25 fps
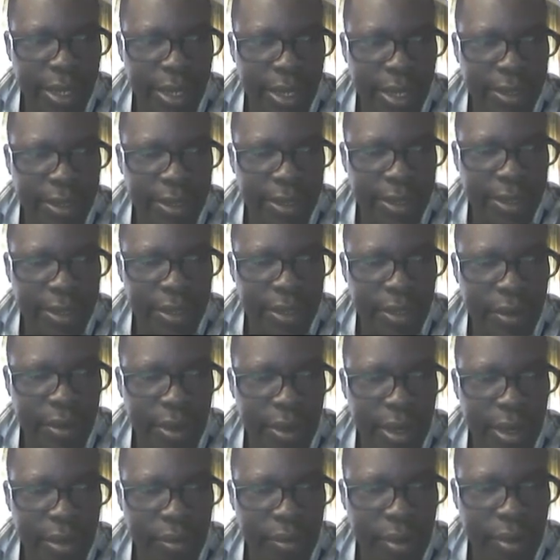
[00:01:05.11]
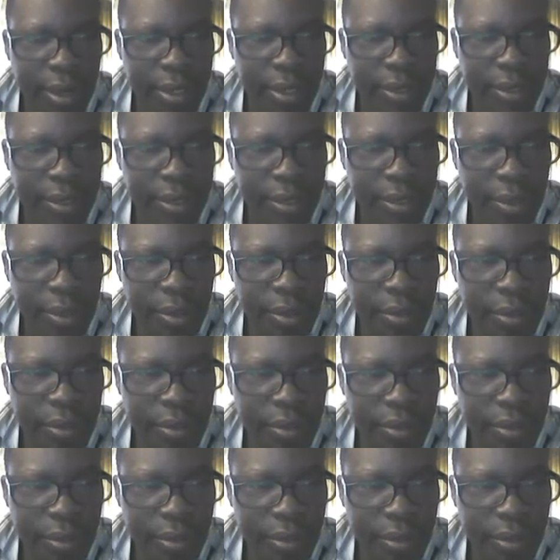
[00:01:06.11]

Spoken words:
X is 0 and Y is 0,